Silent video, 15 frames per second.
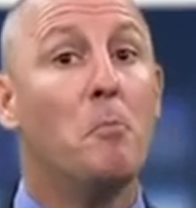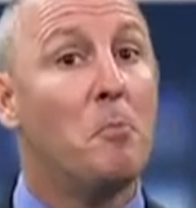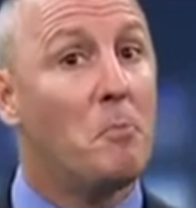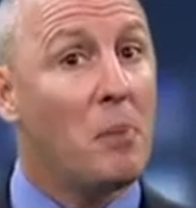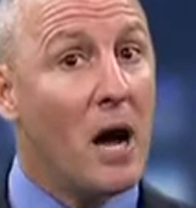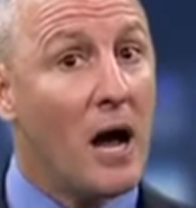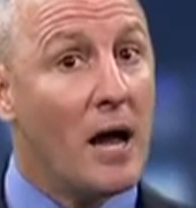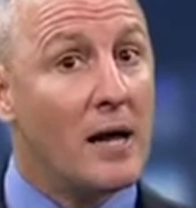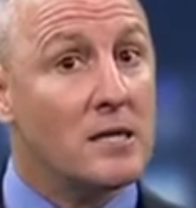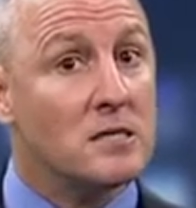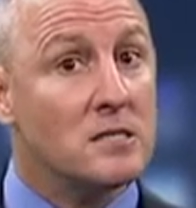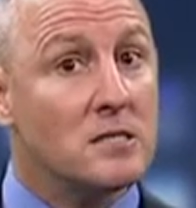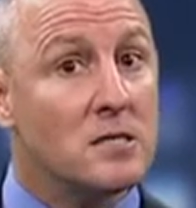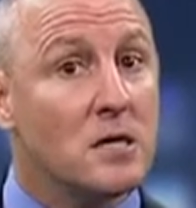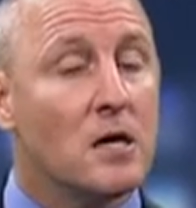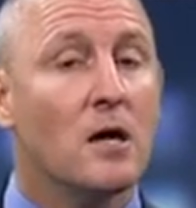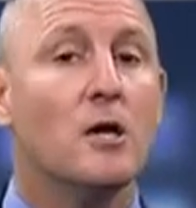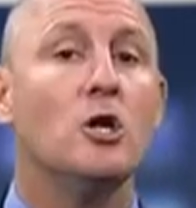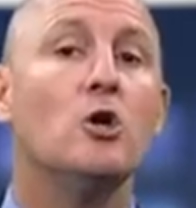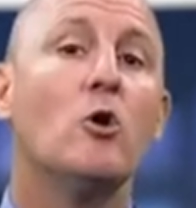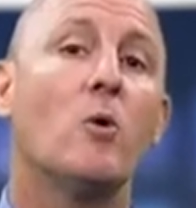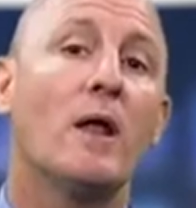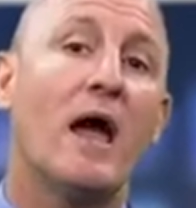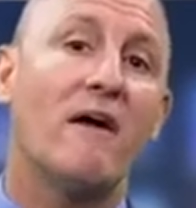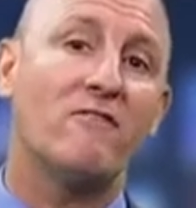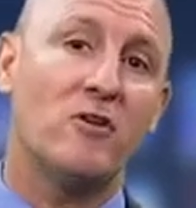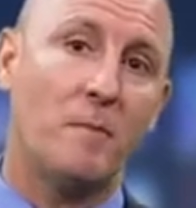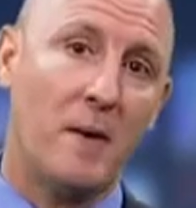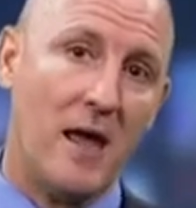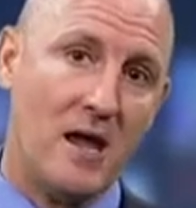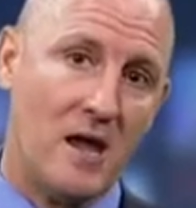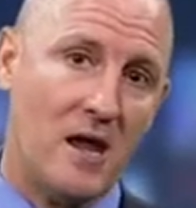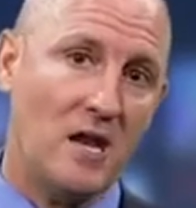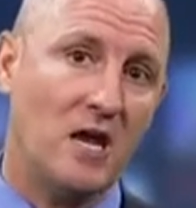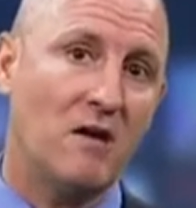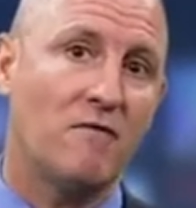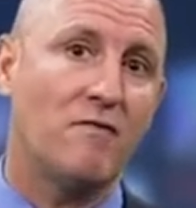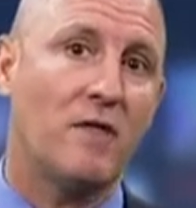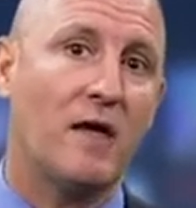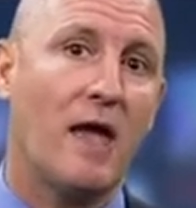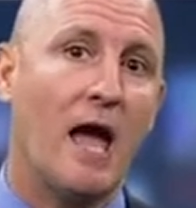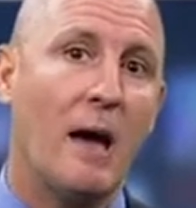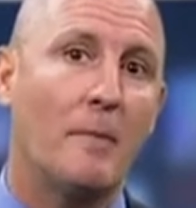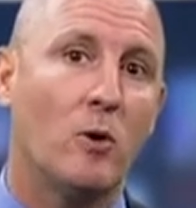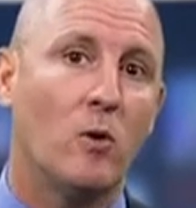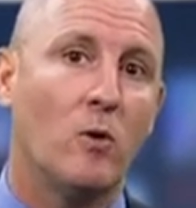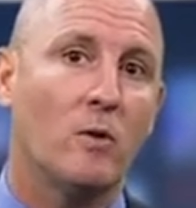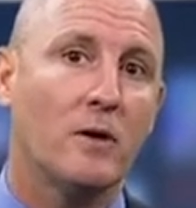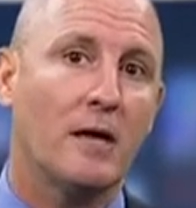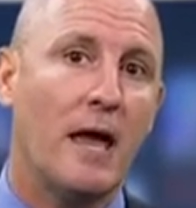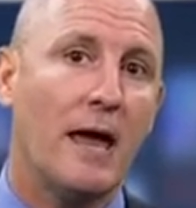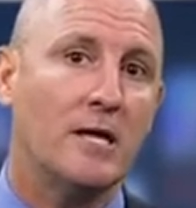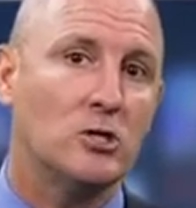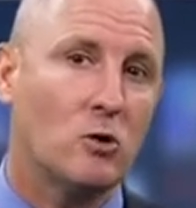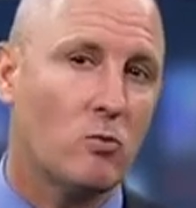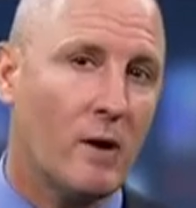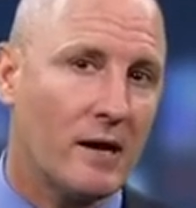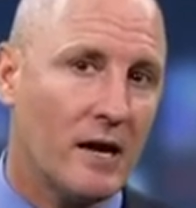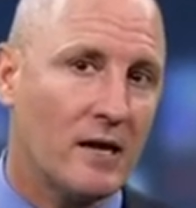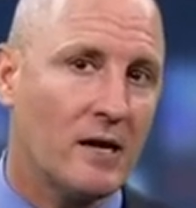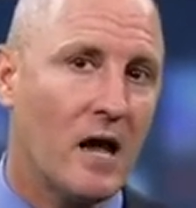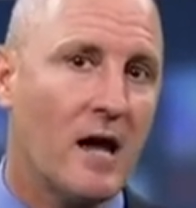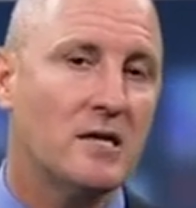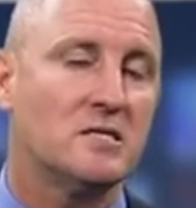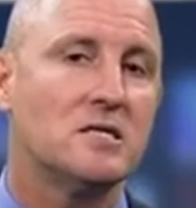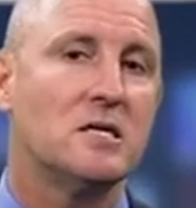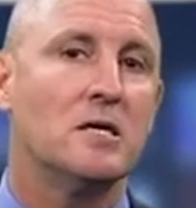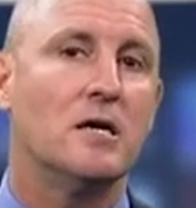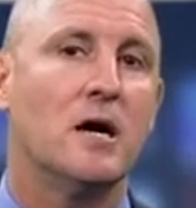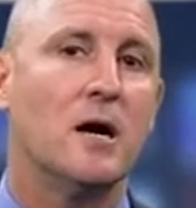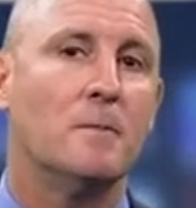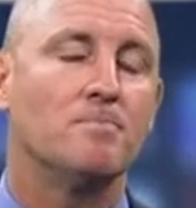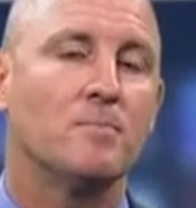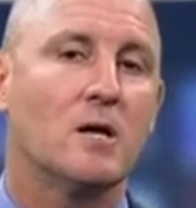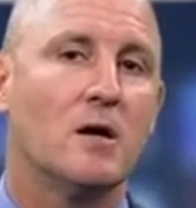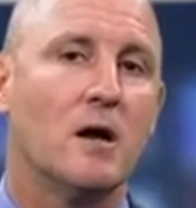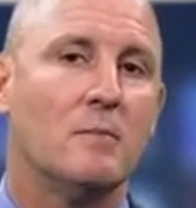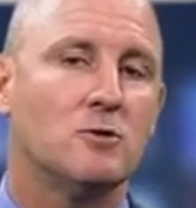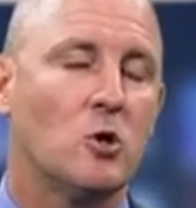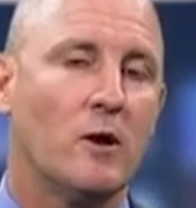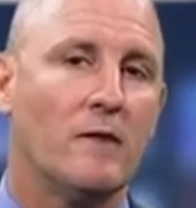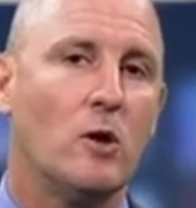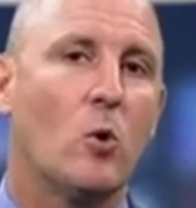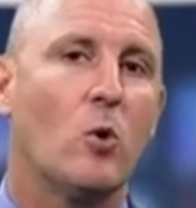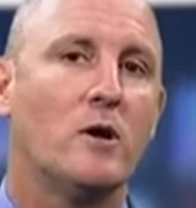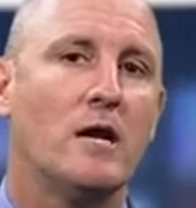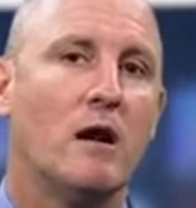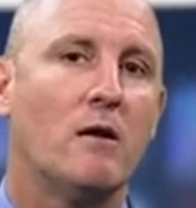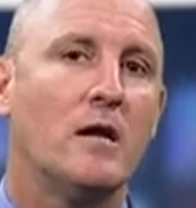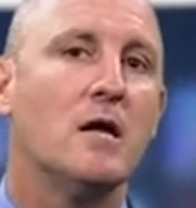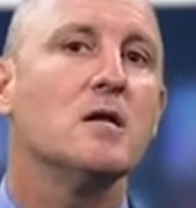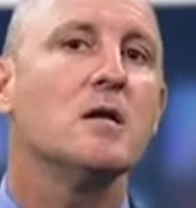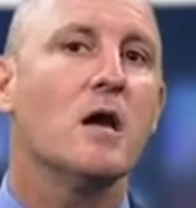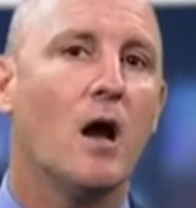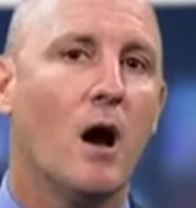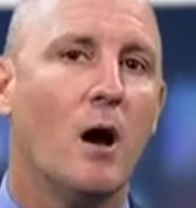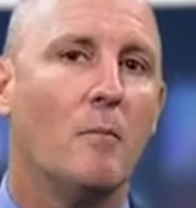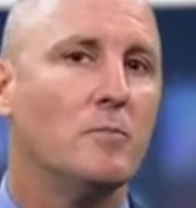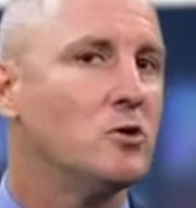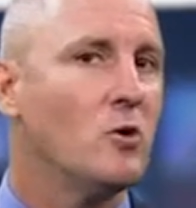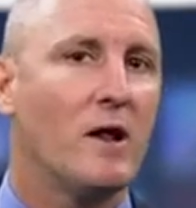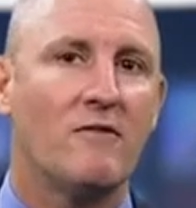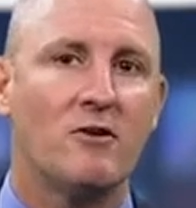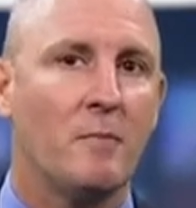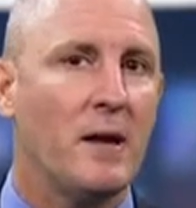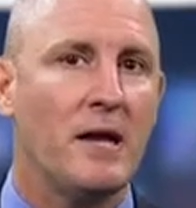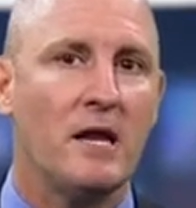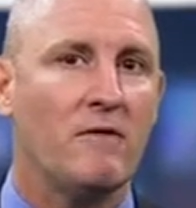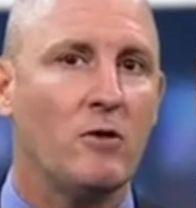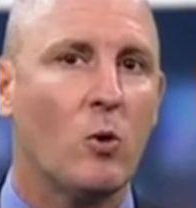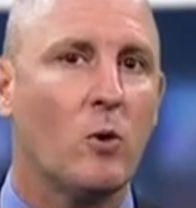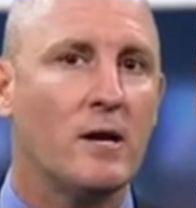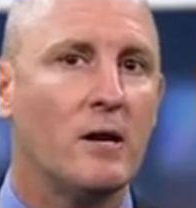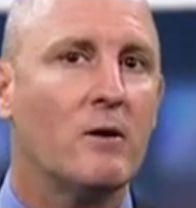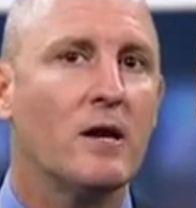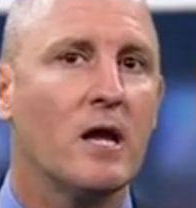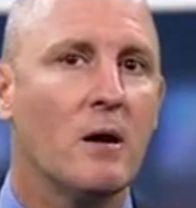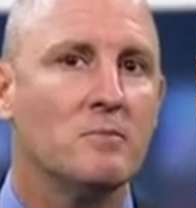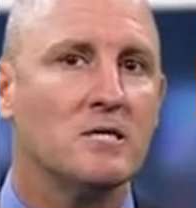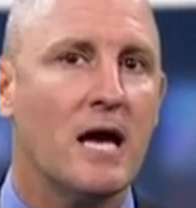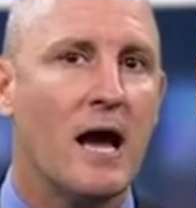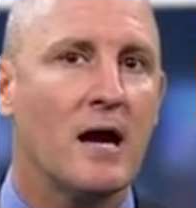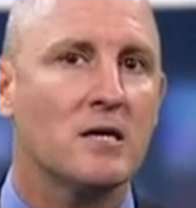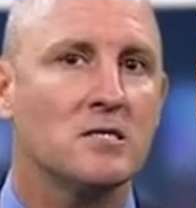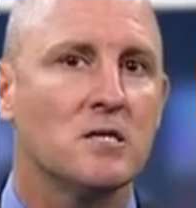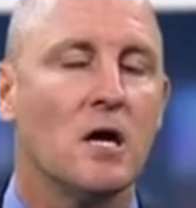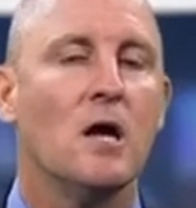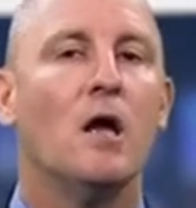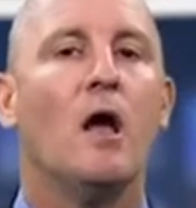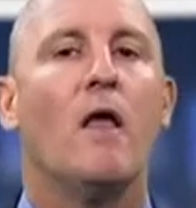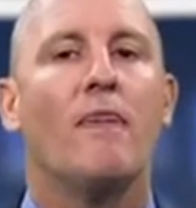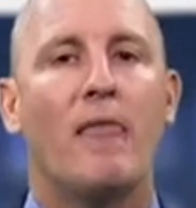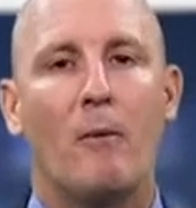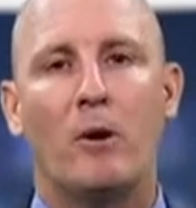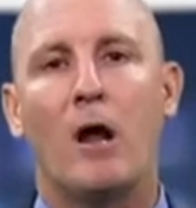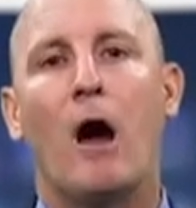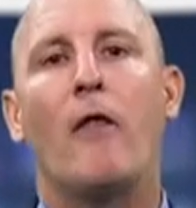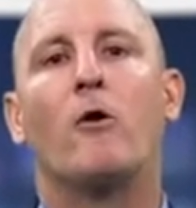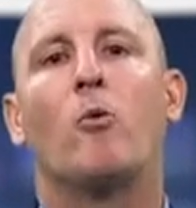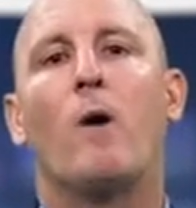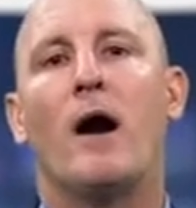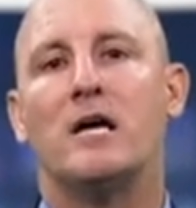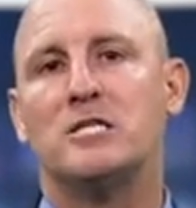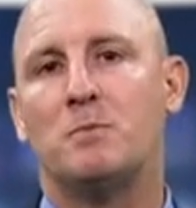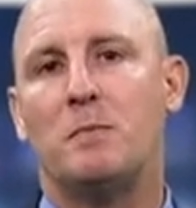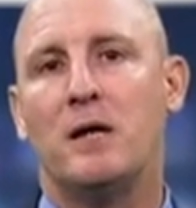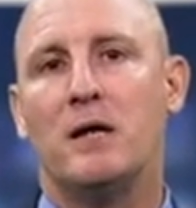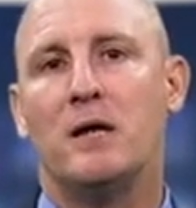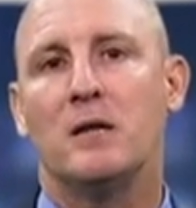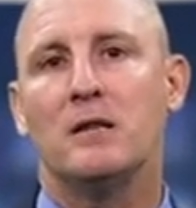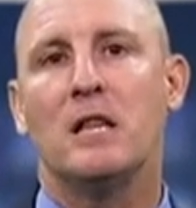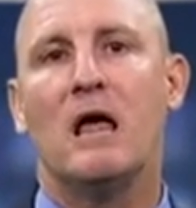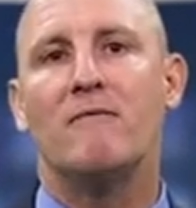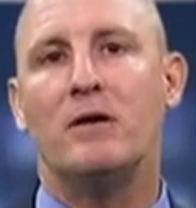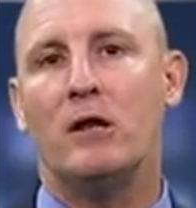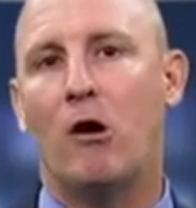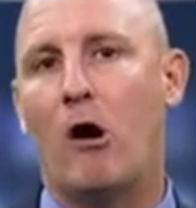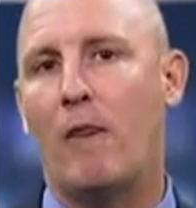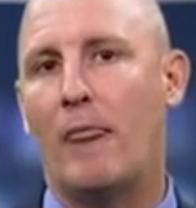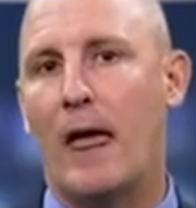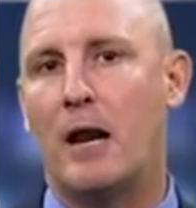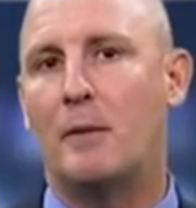but you don't have to pay any of the capital gains or recognize the, the ordinary income, don't have to pay any of the ordinary income tax that would otherwise be levied on that